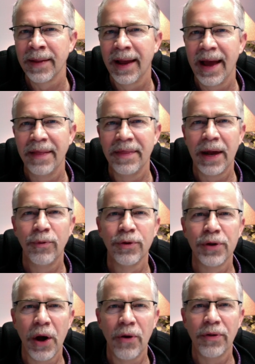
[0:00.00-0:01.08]
and they will
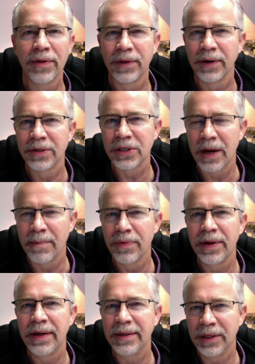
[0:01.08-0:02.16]
know that there's
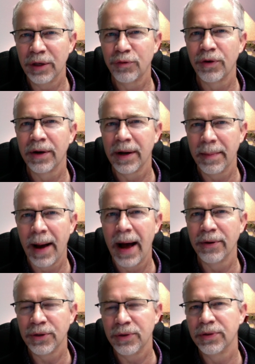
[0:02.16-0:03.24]
something different
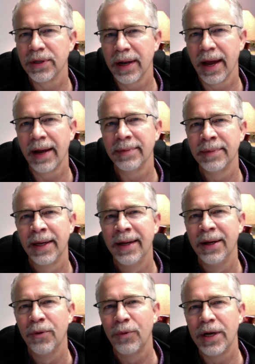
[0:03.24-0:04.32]
about you today.
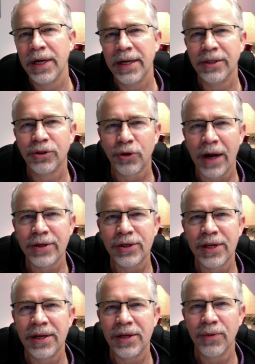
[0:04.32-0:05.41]
We trust
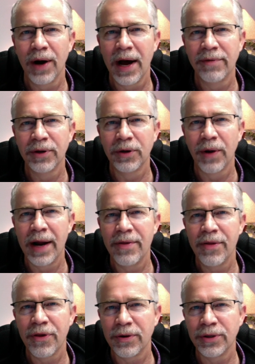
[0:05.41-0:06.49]
that you will have a great
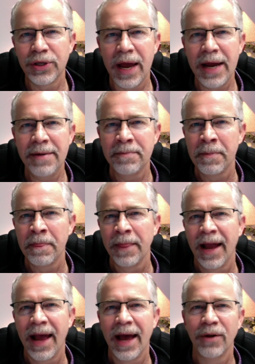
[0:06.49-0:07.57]
Thursday,
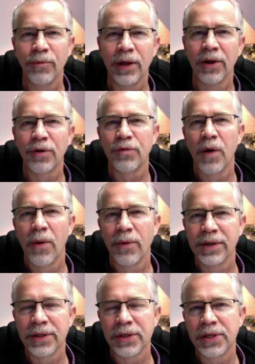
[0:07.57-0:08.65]
and we look
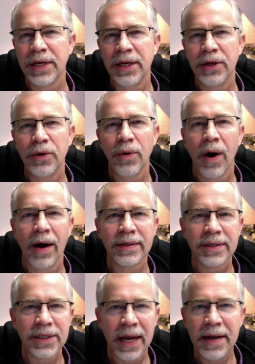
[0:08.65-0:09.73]
forward to seeing you on
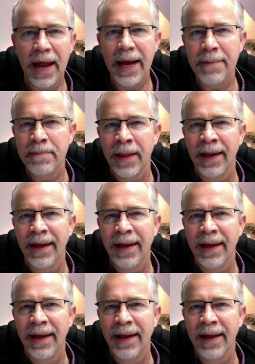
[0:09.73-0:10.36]
Sunday.